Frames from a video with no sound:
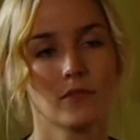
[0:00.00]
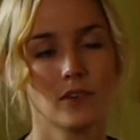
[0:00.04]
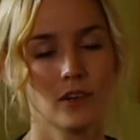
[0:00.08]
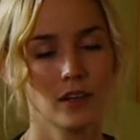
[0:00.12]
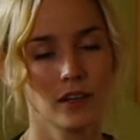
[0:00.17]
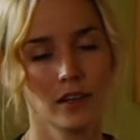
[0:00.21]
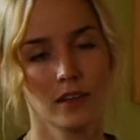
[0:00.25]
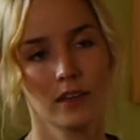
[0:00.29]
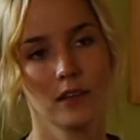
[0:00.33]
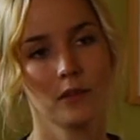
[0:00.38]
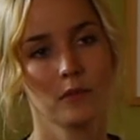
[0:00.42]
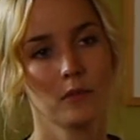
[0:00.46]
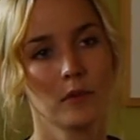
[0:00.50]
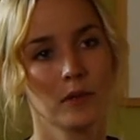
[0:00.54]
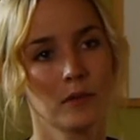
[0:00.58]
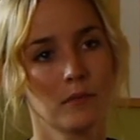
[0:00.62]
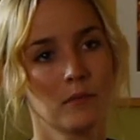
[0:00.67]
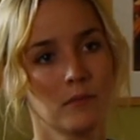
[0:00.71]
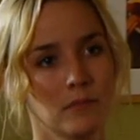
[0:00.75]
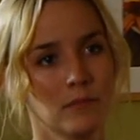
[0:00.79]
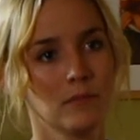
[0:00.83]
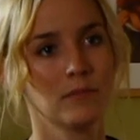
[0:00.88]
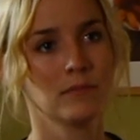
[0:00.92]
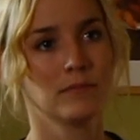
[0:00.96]
Well, I think we're
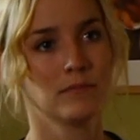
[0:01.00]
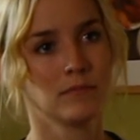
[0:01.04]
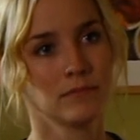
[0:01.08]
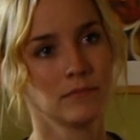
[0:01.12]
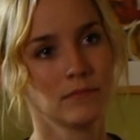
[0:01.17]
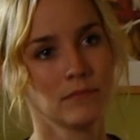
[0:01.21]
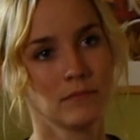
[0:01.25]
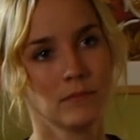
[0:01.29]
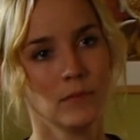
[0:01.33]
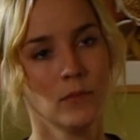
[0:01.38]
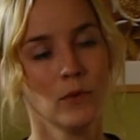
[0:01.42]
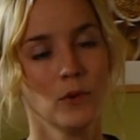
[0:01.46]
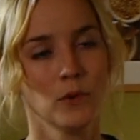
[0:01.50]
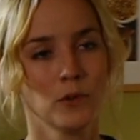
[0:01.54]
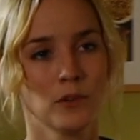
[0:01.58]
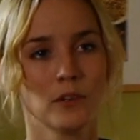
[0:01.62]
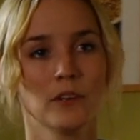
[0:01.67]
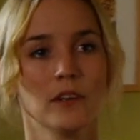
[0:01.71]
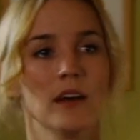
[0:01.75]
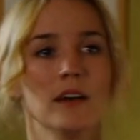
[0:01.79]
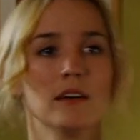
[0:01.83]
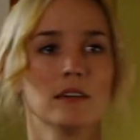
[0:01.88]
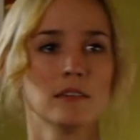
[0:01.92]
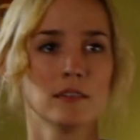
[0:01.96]
more than
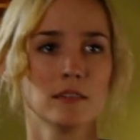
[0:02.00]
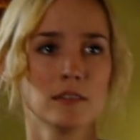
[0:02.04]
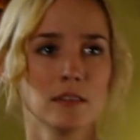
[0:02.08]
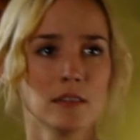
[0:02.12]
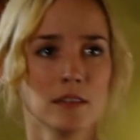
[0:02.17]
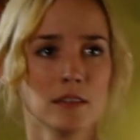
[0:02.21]
that.